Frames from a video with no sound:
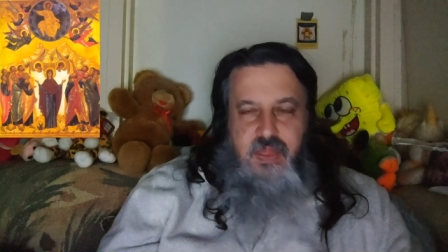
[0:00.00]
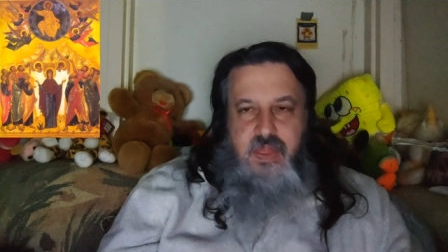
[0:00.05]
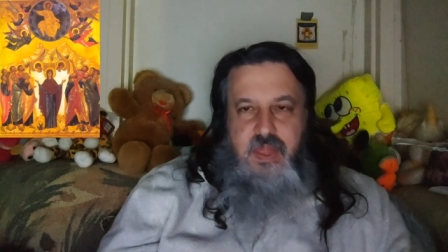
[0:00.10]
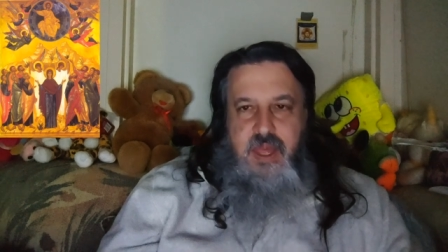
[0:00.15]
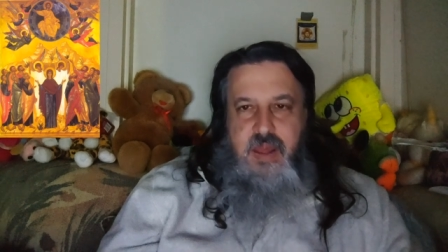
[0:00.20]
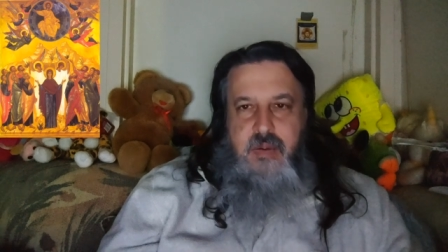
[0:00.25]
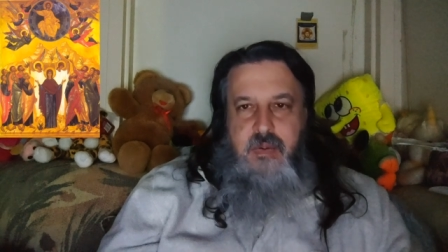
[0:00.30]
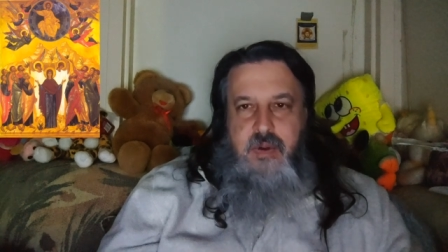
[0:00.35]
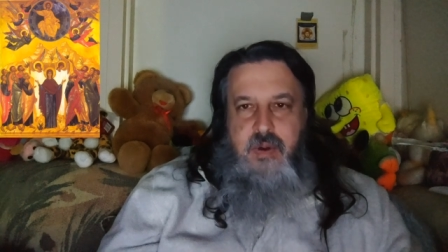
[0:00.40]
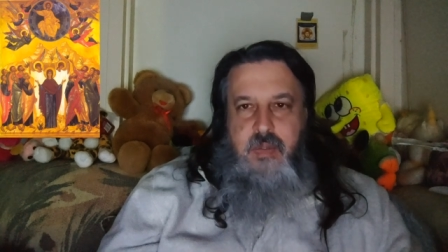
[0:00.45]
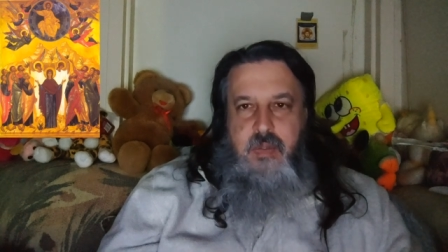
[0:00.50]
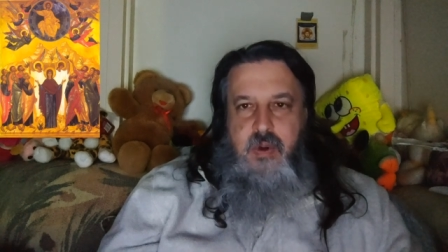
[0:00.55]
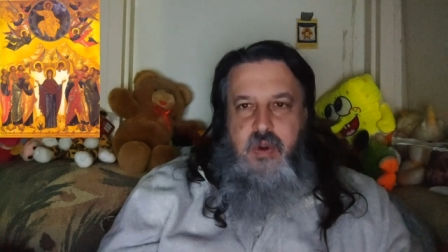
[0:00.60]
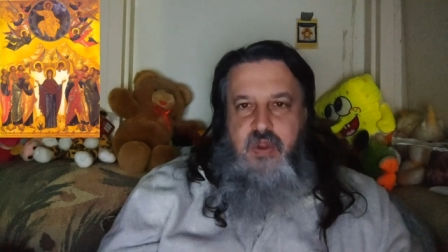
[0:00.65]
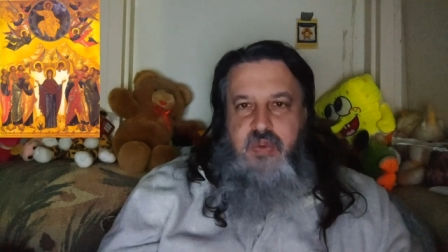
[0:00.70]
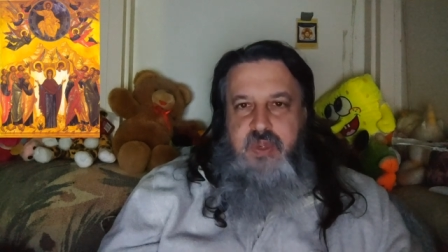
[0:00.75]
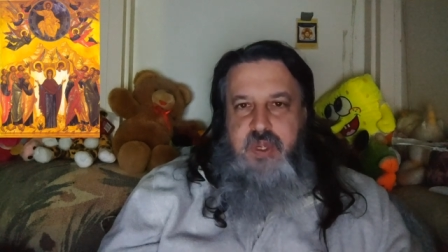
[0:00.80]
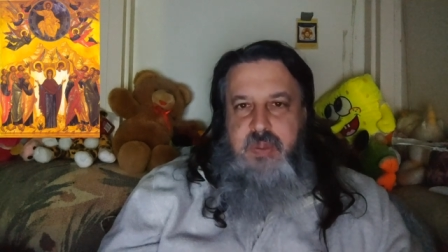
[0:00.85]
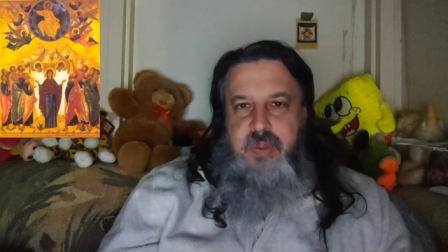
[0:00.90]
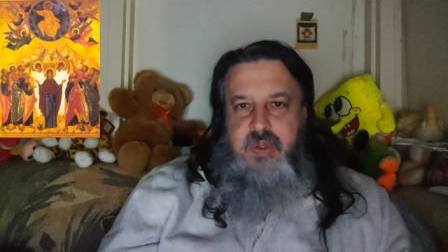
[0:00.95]
That where
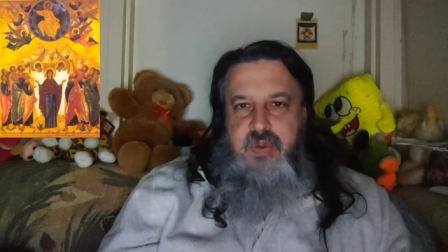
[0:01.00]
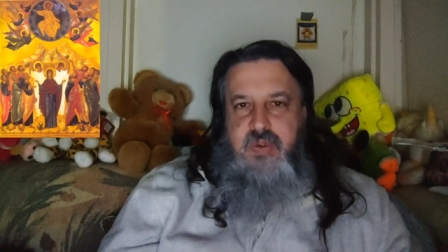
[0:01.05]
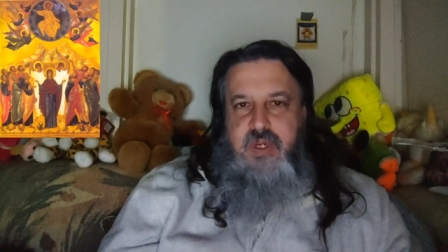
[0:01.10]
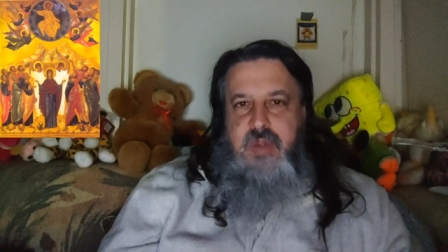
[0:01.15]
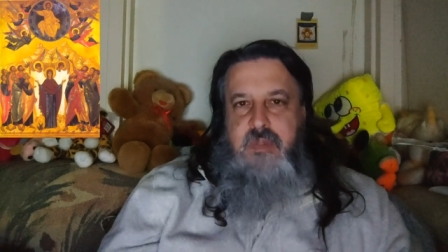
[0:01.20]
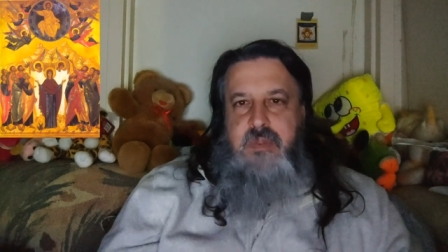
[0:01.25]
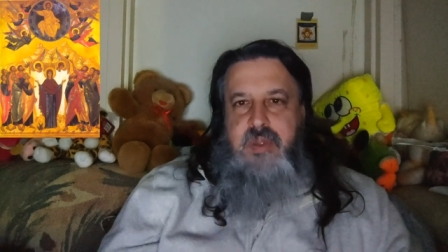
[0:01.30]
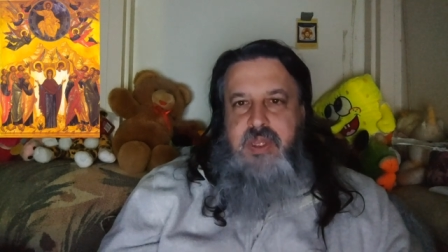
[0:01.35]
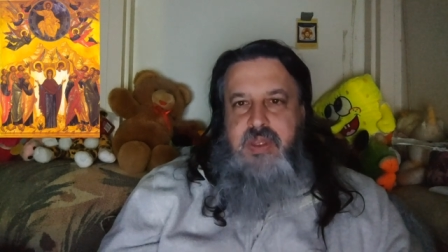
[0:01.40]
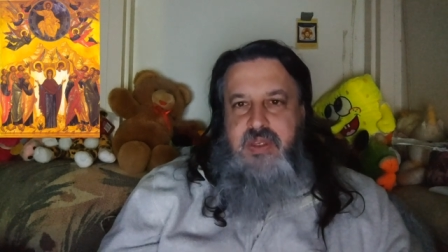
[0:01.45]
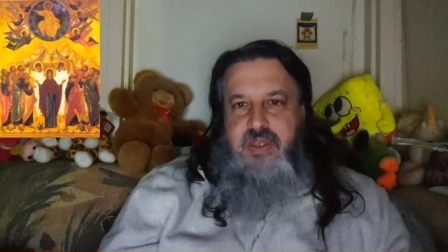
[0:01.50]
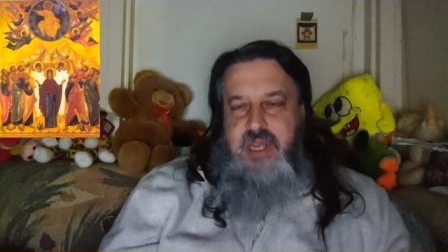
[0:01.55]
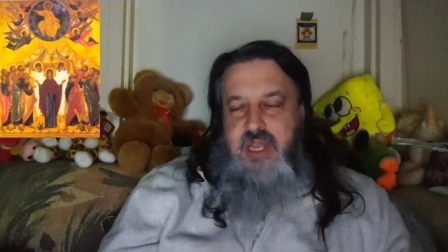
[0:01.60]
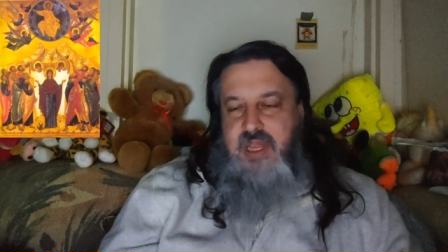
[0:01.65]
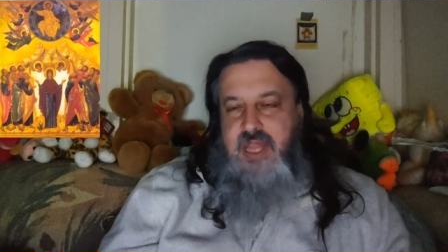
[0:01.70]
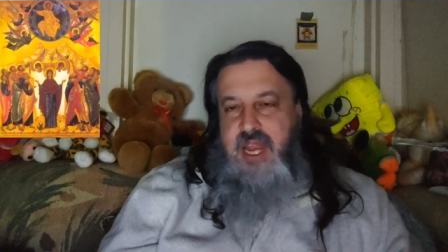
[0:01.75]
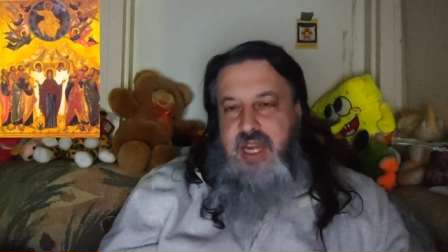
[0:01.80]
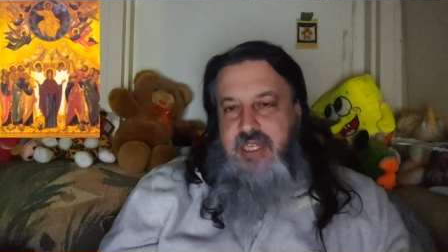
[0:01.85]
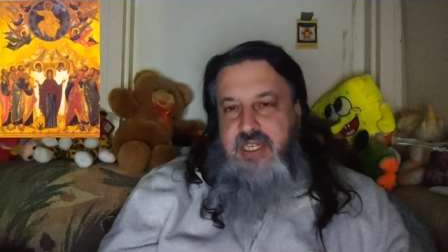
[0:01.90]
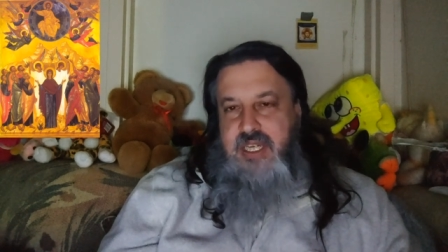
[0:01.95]
most people dread blizzards,
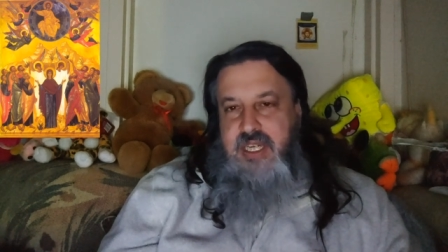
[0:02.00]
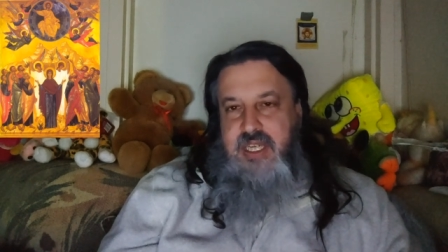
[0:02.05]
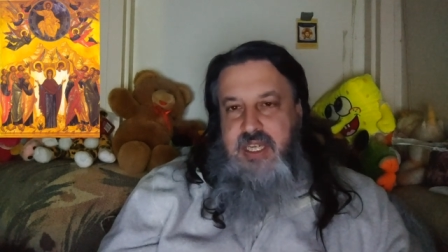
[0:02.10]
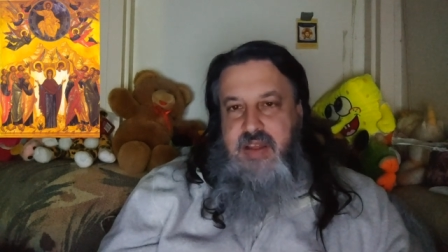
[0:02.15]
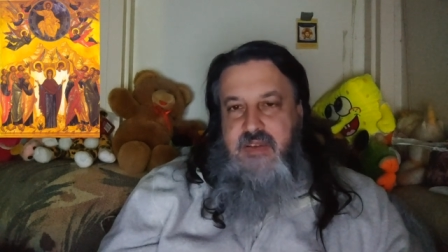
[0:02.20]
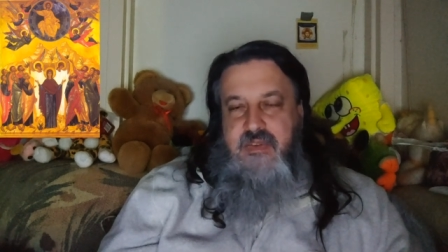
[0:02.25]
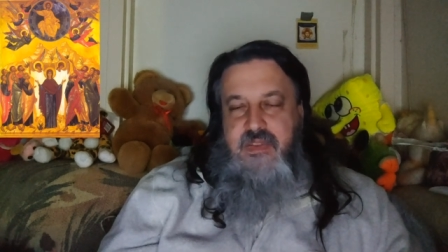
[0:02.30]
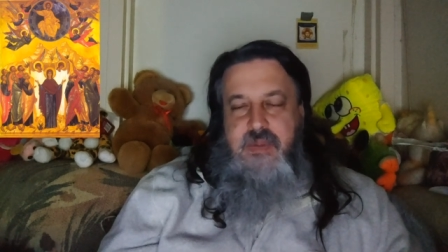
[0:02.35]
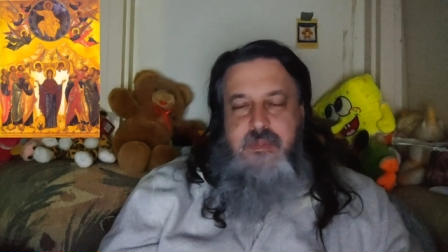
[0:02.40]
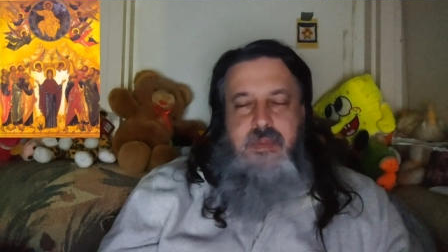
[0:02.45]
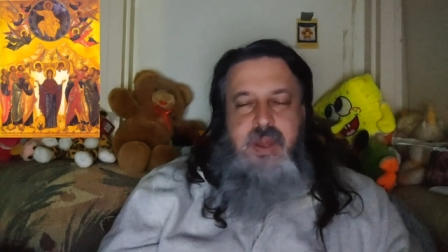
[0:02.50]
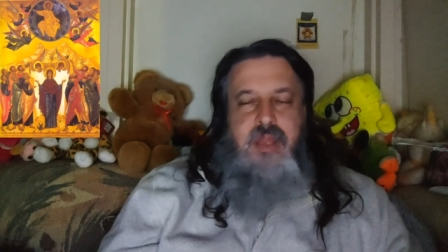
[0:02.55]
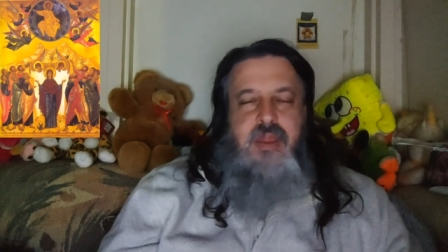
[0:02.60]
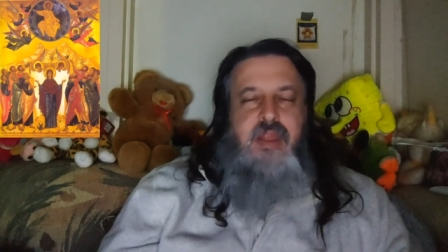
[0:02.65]
I actually love them.